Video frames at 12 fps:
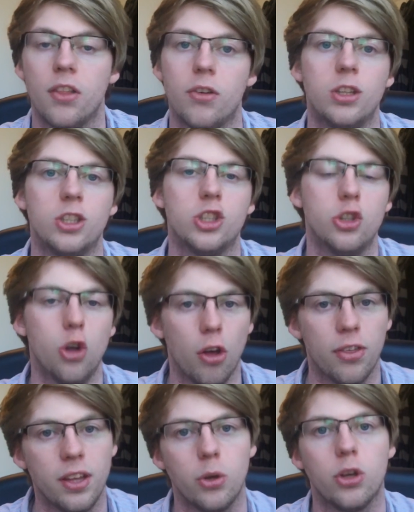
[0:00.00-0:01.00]
There is
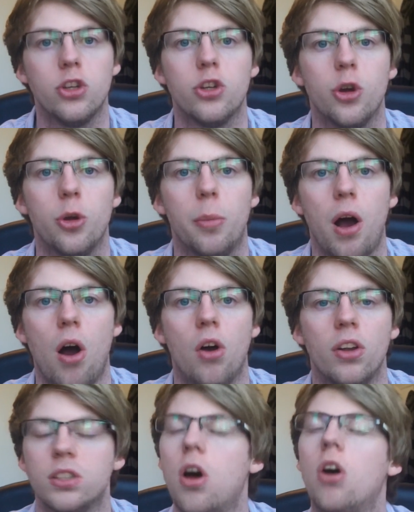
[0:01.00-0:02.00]
nothing you can do about Honest.